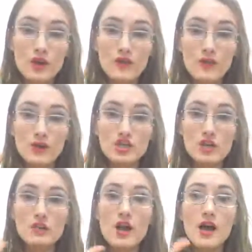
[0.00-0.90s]
female
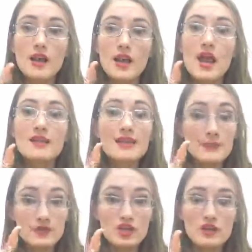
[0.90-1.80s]
genital cutting,
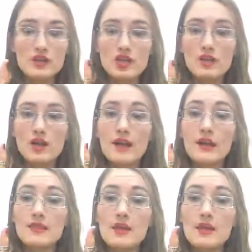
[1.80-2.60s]
types of genital cutting